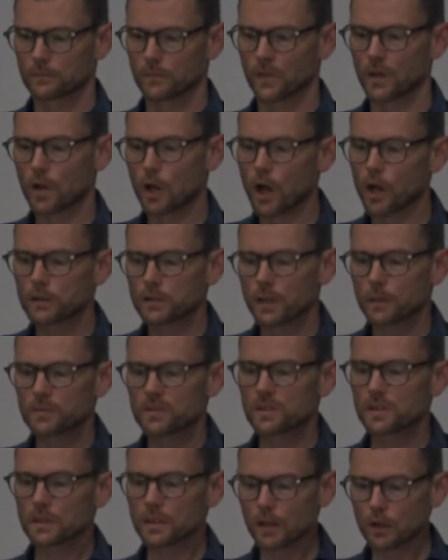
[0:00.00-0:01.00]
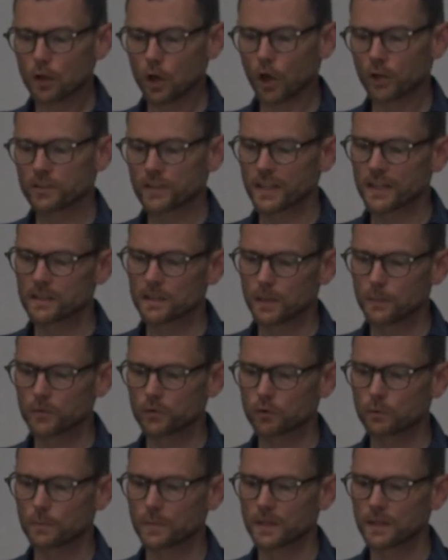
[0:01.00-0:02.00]
The logic seems
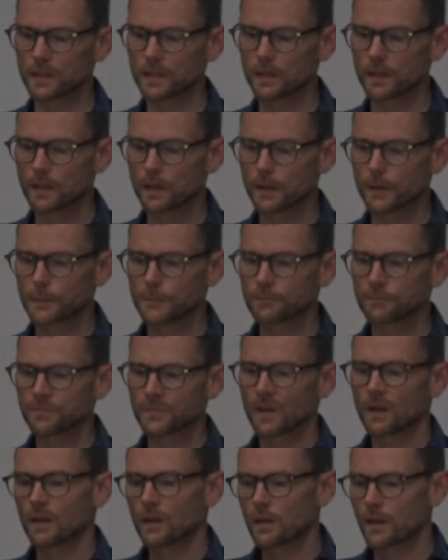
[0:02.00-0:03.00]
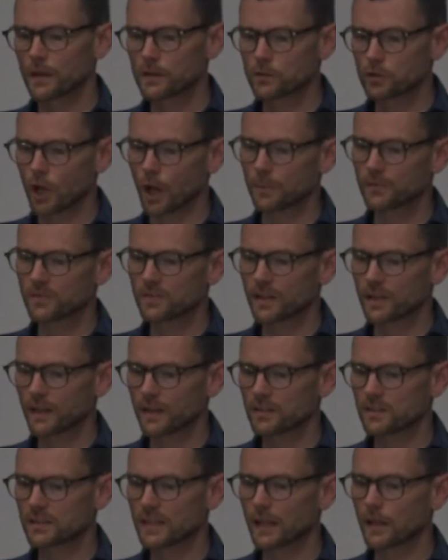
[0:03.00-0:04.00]
to be that jobs that are
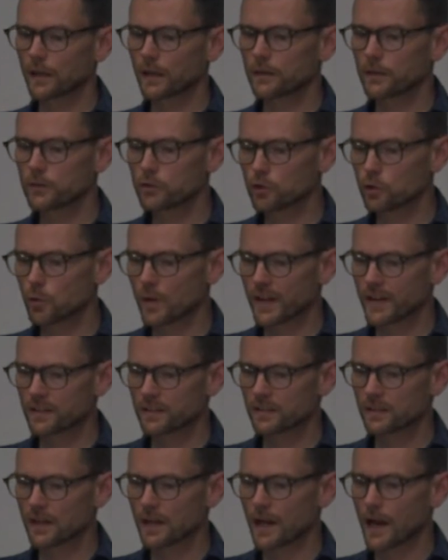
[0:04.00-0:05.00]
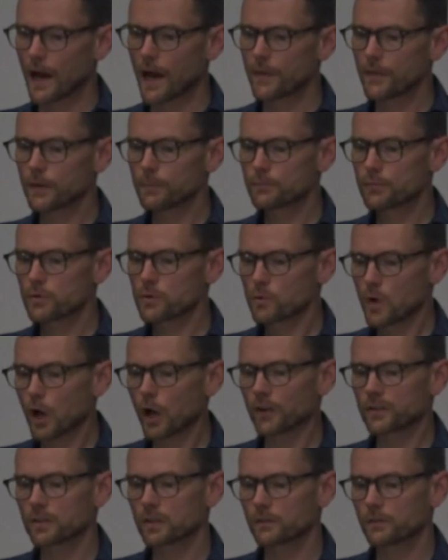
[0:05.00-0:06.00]
still in the US are the
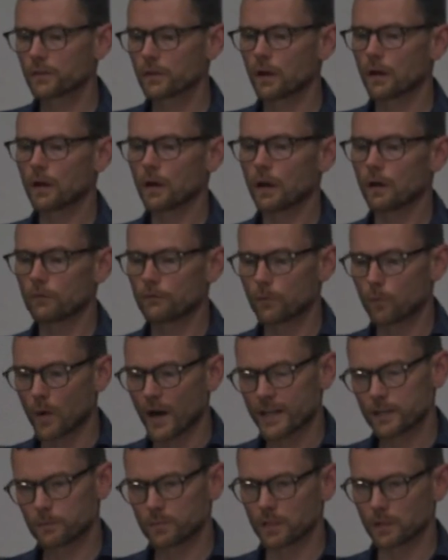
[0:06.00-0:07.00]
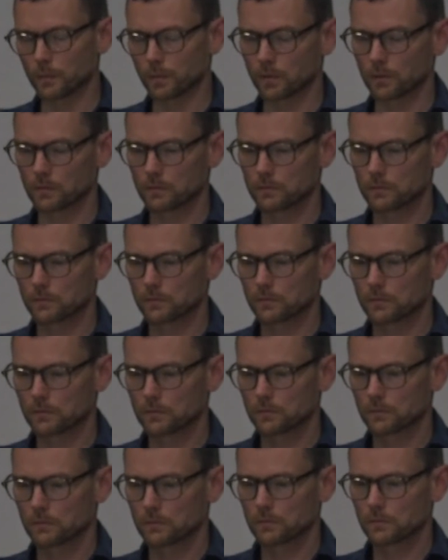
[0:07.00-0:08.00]
prerogative of white people.
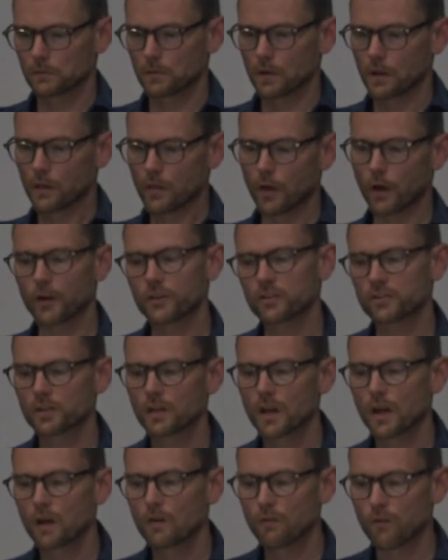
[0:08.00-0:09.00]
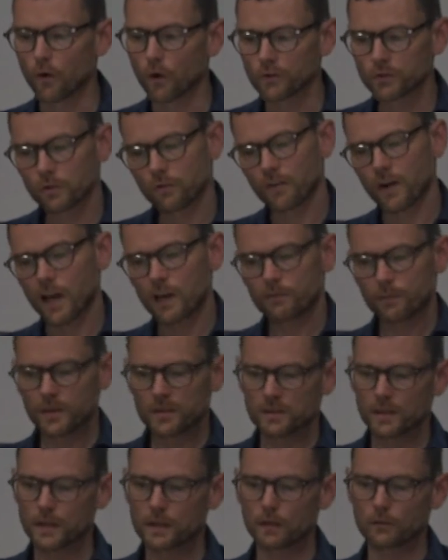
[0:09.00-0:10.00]
Thus,
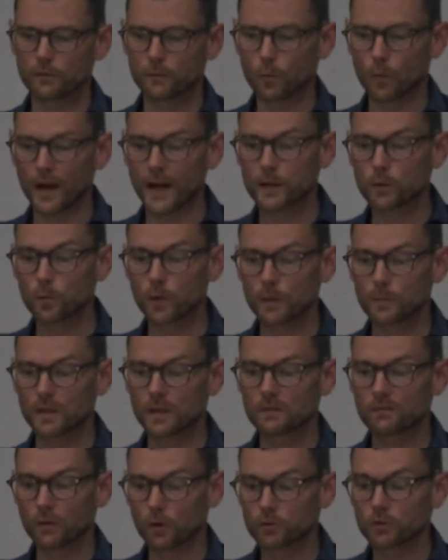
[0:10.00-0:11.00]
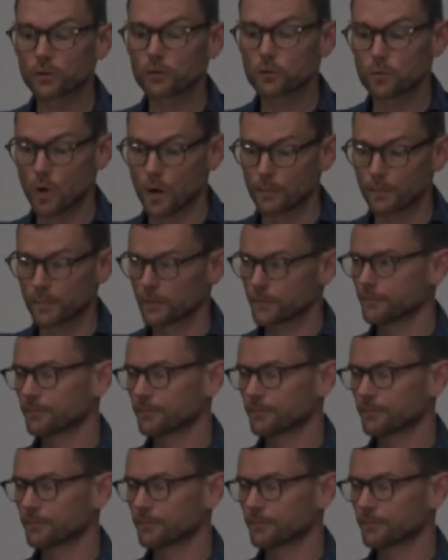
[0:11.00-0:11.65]
45% of white women voted Trump